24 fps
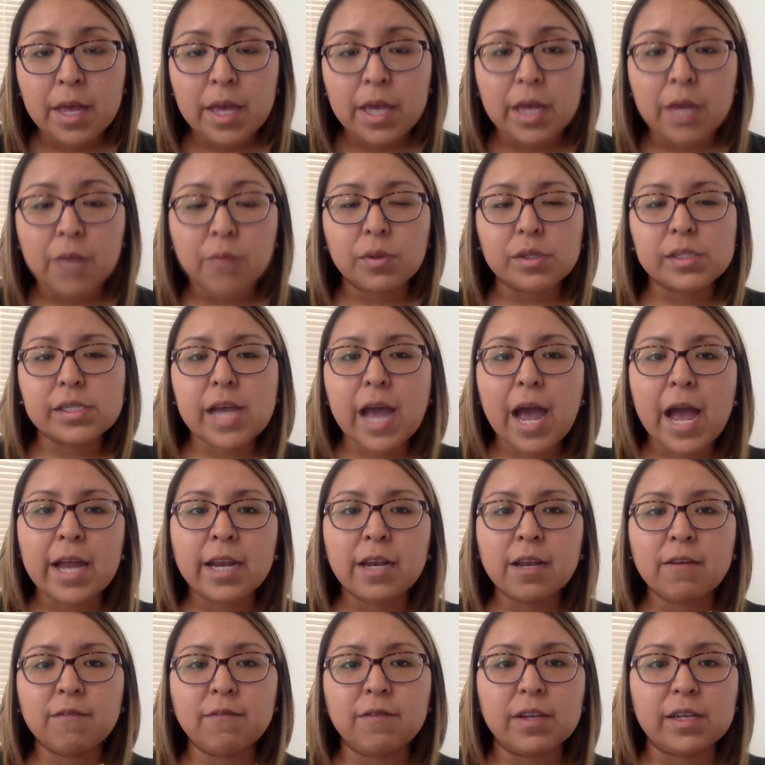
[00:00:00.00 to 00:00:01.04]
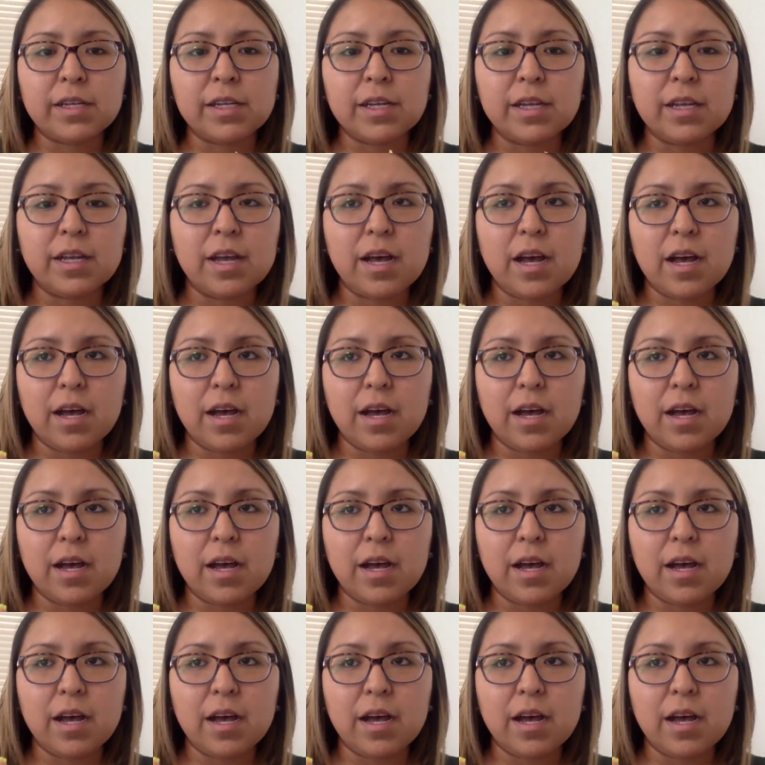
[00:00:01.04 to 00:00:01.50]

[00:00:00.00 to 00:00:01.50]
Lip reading: It was kind of a